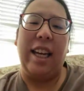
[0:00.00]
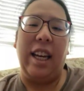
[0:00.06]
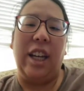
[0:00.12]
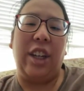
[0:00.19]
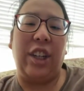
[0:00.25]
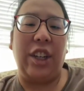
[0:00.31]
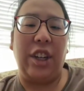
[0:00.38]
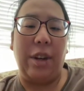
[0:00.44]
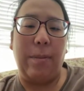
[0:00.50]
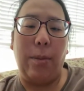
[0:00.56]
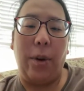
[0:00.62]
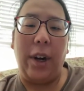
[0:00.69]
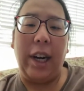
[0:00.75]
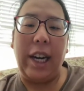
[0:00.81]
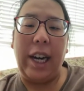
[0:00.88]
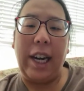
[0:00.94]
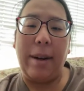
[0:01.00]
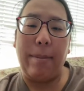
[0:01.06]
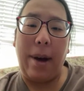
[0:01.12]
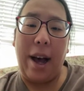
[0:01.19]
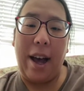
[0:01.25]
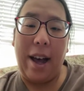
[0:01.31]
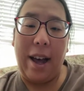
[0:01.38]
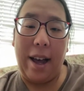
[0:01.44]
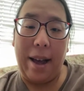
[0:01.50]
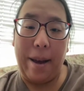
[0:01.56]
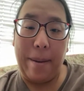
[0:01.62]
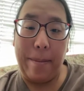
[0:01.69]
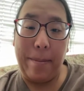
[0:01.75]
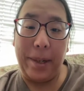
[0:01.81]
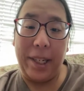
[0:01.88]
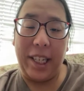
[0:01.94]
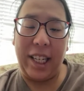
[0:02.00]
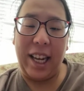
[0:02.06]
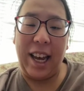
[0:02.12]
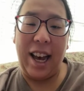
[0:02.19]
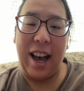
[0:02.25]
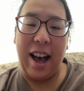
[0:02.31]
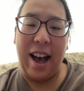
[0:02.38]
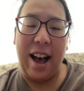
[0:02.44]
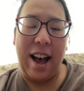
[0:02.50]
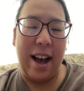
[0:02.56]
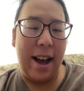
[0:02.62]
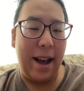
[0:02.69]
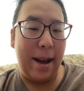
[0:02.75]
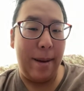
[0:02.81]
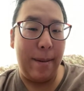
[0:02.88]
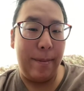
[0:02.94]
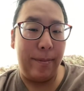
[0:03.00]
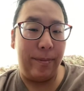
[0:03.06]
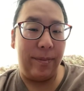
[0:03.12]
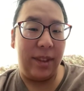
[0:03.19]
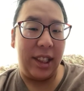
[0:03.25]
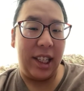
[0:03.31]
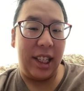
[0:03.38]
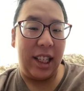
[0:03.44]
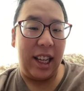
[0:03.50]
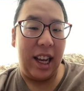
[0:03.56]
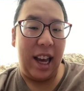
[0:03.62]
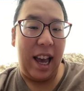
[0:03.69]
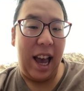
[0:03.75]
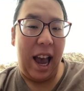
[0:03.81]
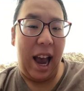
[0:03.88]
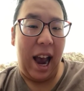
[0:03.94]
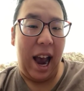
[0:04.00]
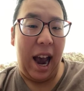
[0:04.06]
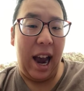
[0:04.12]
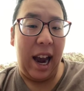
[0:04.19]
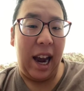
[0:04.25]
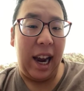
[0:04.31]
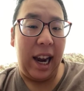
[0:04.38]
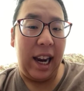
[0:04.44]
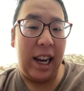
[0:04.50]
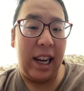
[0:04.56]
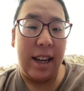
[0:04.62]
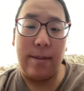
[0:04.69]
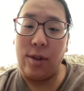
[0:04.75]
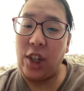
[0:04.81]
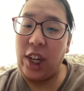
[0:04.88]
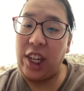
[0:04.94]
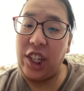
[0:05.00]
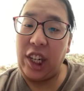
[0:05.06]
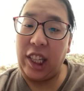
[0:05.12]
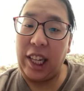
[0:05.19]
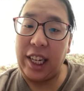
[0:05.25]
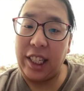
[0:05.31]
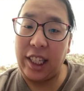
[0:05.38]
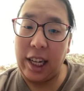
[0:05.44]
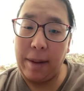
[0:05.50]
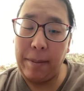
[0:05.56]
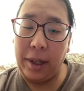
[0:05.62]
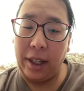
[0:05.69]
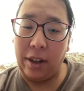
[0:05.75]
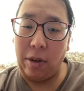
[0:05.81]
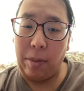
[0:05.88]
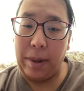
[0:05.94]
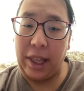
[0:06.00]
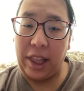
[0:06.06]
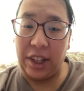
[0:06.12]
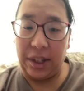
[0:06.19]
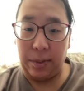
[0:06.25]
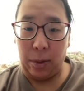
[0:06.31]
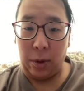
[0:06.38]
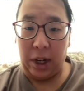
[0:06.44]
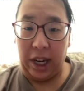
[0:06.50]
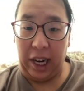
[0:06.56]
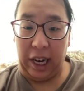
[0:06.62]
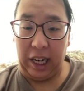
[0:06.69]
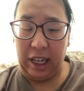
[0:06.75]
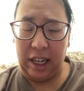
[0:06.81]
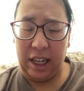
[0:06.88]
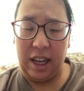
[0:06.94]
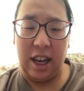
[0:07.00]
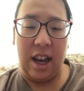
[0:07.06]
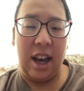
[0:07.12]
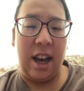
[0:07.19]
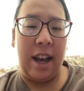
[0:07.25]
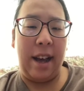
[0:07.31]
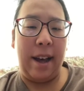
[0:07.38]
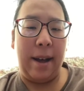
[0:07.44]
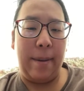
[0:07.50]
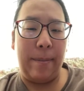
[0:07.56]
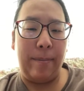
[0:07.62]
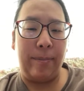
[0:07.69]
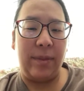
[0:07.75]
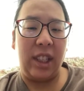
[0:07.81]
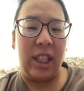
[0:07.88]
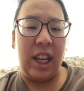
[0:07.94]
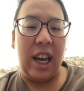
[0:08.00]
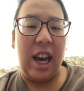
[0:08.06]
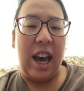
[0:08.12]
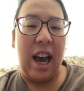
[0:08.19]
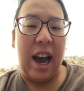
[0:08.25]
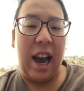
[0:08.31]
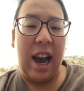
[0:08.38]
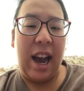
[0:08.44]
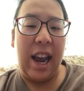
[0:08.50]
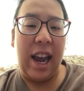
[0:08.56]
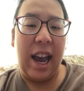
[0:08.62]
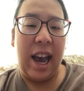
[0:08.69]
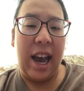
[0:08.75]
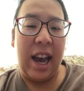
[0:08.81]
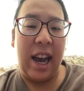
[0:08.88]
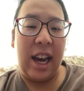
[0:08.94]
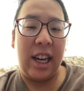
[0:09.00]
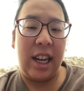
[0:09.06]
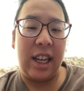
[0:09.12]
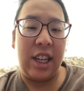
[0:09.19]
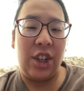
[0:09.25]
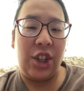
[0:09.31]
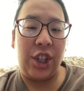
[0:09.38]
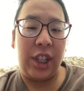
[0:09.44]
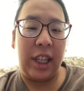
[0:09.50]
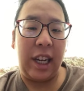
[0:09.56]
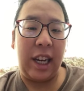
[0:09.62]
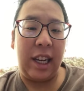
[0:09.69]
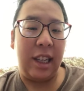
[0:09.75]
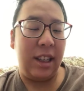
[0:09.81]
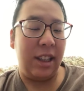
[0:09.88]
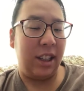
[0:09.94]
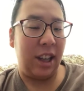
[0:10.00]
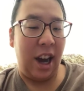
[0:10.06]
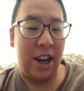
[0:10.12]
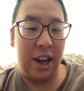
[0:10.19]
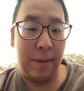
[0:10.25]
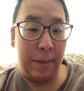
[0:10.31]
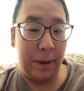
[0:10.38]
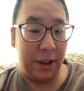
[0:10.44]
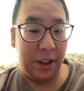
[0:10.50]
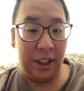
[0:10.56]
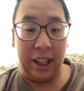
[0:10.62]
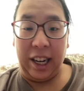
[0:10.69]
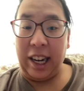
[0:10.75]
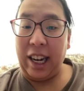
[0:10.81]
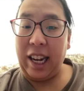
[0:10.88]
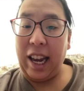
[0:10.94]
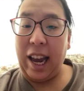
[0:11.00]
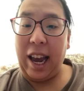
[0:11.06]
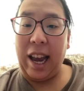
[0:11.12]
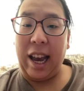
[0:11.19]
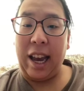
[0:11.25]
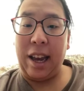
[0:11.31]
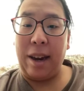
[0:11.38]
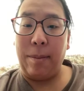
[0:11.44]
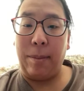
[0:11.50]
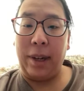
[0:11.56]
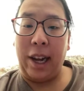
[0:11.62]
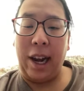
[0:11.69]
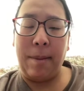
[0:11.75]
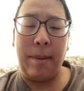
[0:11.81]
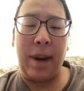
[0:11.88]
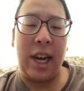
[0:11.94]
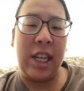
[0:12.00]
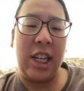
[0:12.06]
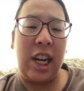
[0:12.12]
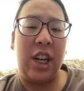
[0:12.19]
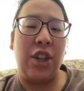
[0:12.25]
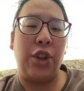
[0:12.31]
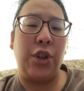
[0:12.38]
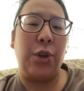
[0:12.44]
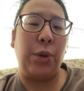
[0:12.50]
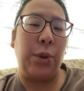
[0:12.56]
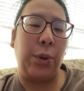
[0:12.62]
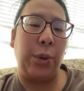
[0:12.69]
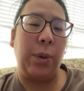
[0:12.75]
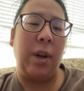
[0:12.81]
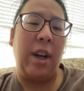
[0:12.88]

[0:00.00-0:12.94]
Good morning, moms. I am changing things up a little bit this morning. I had initially gotten up early and planned my day two